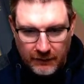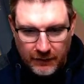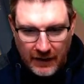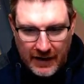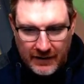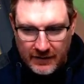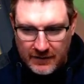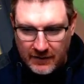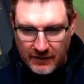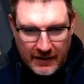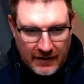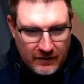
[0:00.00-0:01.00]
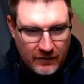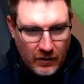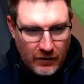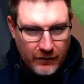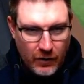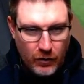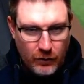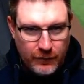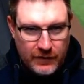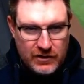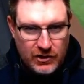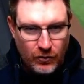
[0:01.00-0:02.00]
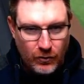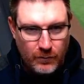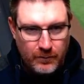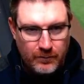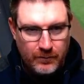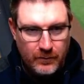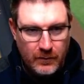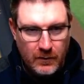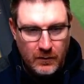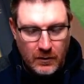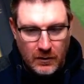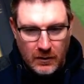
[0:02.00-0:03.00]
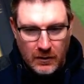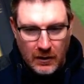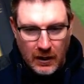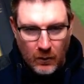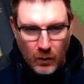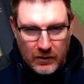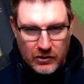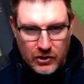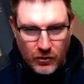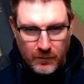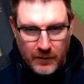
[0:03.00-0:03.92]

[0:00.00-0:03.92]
Vlad to lead us off. 0 for 2. A 1-2